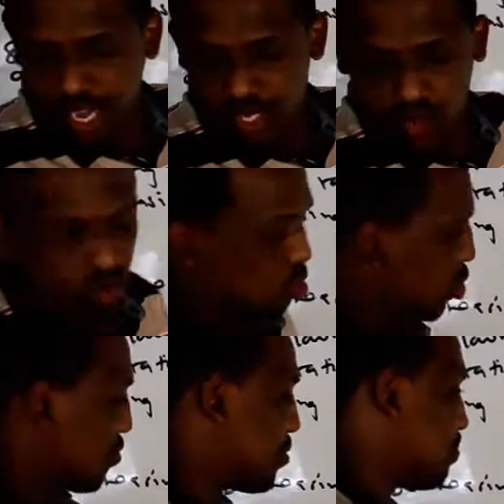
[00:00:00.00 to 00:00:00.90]
to
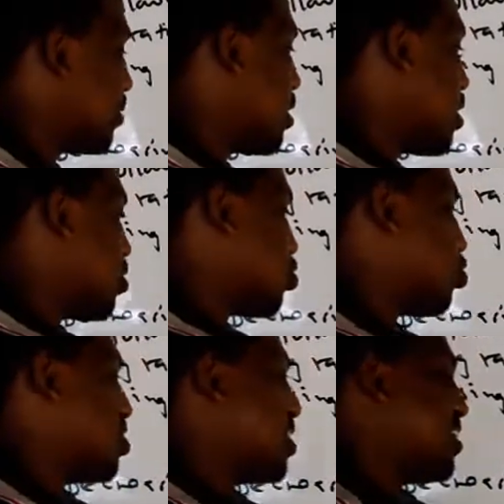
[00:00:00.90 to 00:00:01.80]
12. So
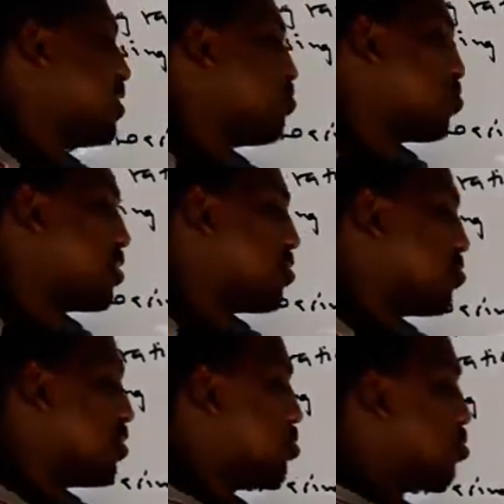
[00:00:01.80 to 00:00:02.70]
it's the same way
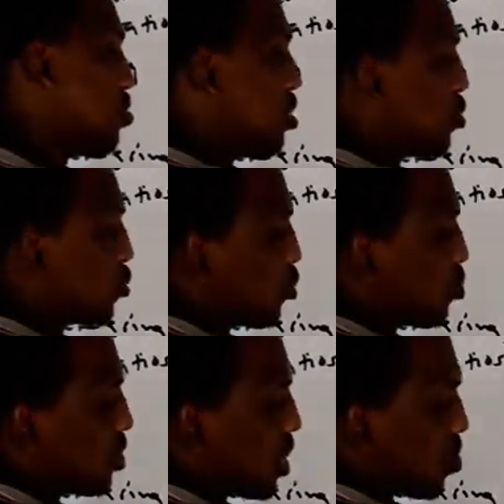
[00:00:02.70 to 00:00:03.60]
we do. So
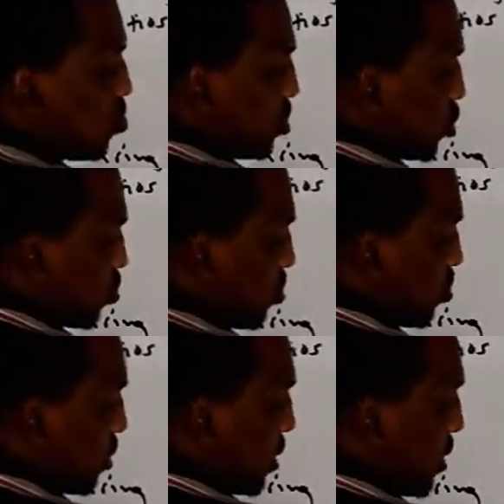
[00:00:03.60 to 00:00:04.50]
now this one we
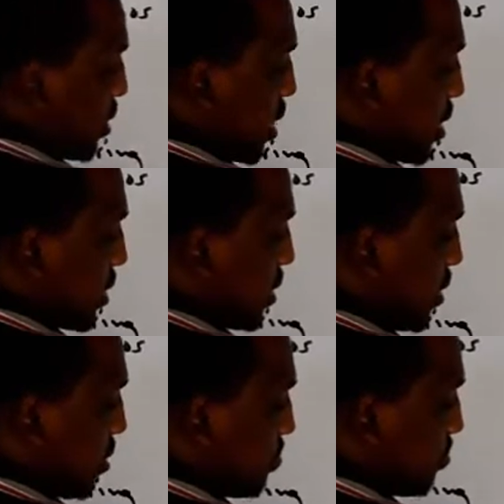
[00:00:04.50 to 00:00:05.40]
say
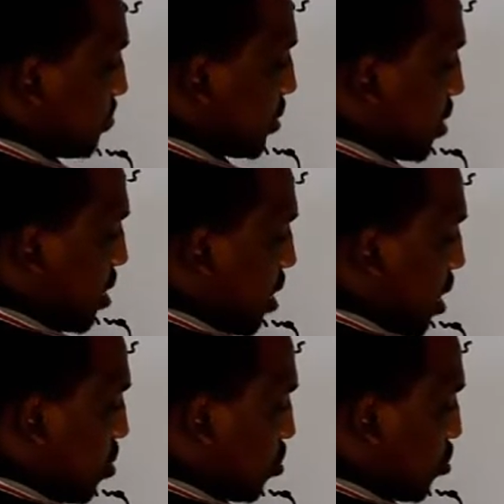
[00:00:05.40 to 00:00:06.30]
13
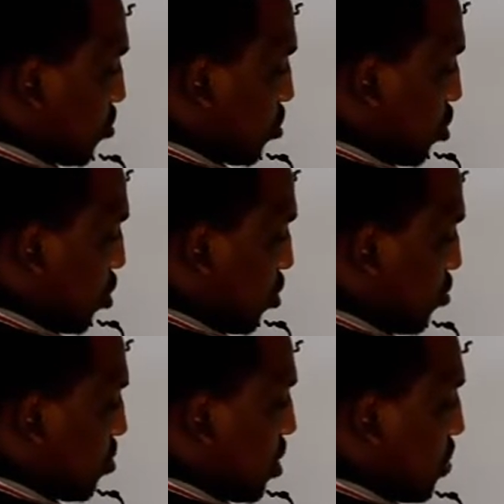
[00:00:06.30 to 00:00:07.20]
out of 12
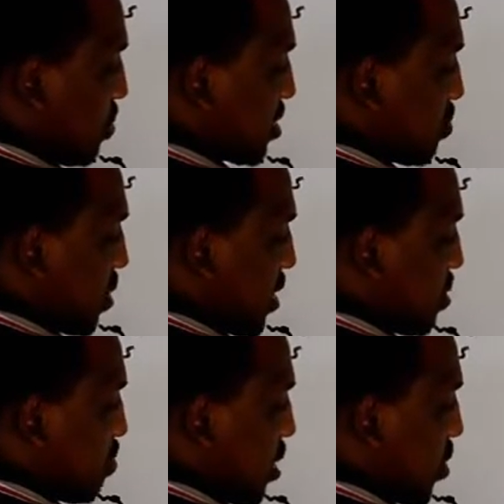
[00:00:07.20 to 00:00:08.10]

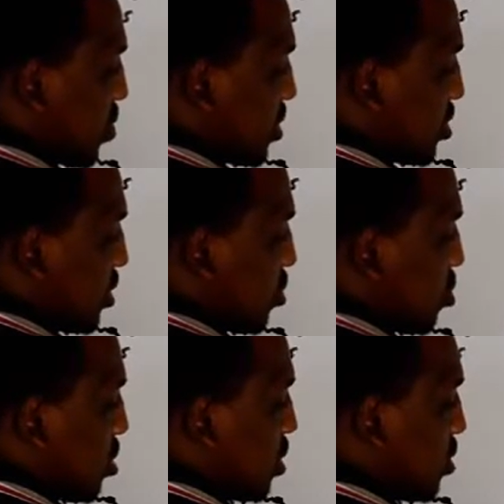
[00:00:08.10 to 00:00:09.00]
multiplied by
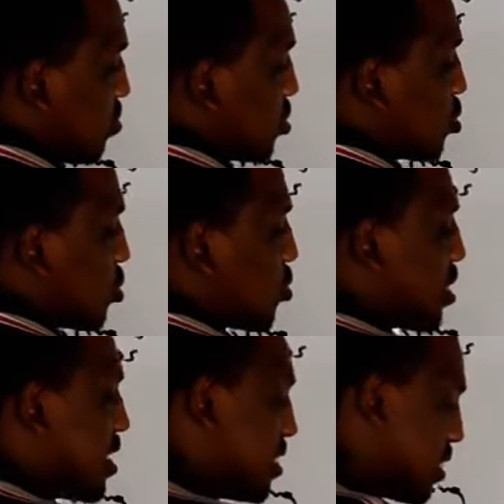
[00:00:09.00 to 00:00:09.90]

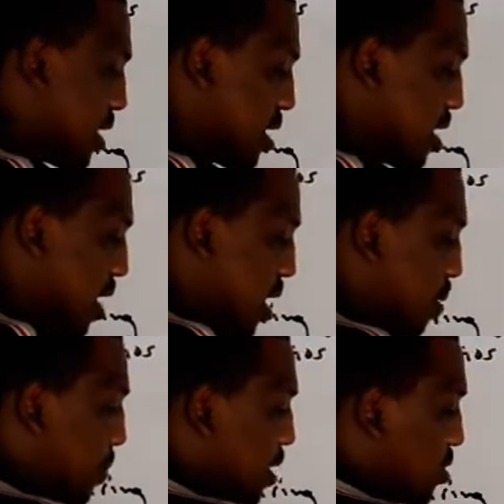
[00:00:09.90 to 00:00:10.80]
108
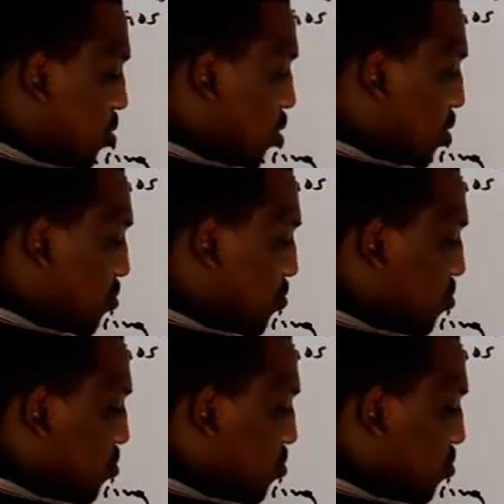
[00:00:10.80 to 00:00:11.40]
by 12